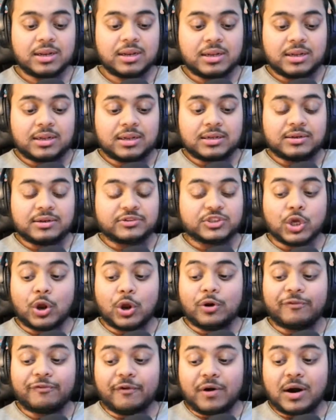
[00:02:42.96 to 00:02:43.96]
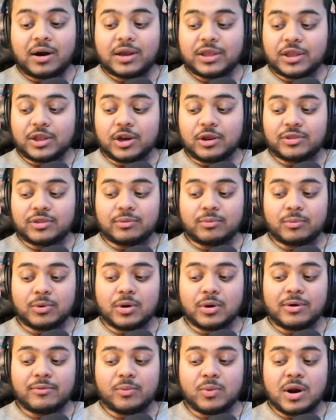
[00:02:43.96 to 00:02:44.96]
So far,
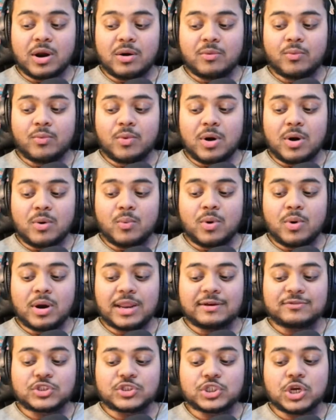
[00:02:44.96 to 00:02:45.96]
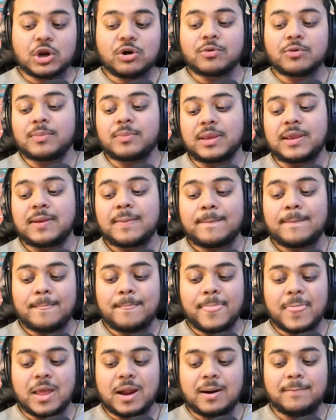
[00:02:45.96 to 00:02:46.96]
what they've shown me,
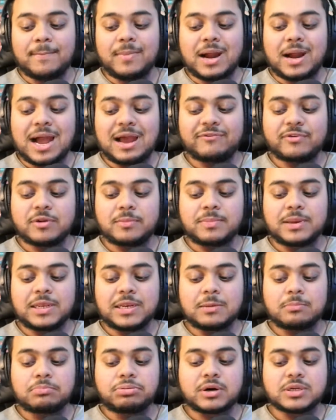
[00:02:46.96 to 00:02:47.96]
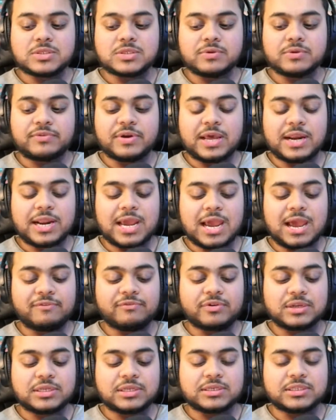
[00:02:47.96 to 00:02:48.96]
I haven't been impressed with it, and
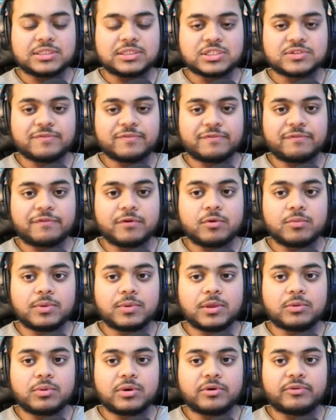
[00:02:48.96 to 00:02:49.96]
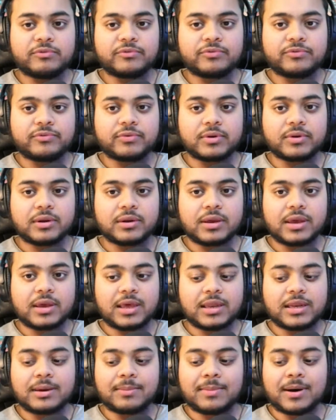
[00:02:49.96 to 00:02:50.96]
it doesn't fill me with any
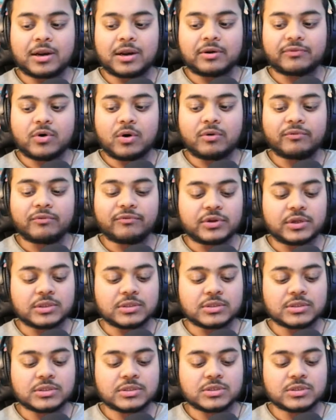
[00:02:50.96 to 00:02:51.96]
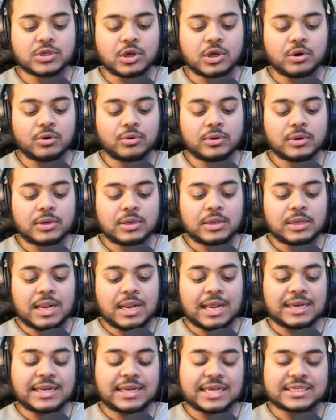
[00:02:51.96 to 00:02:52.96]
amount of confidence. So, and
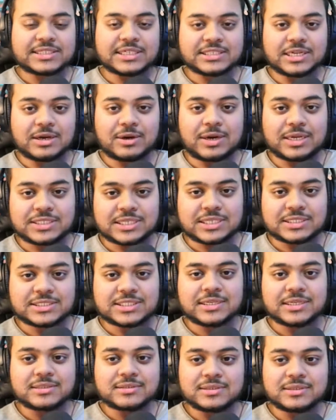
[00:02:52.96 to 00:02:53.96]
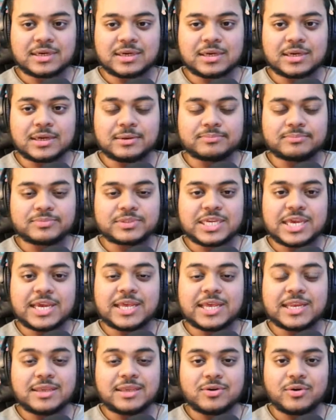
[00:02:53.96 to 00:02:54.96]
yes, as I said,
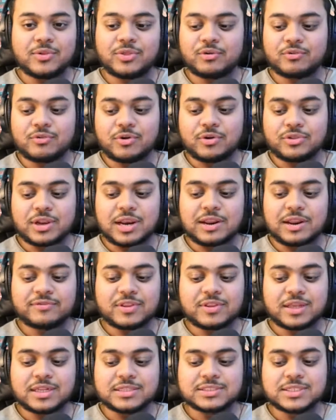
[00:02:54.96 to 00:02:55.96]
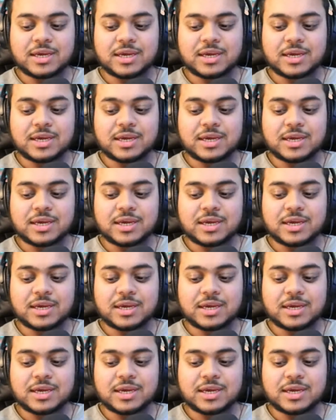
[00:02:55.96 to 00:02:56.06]
Tierney on the left hand side,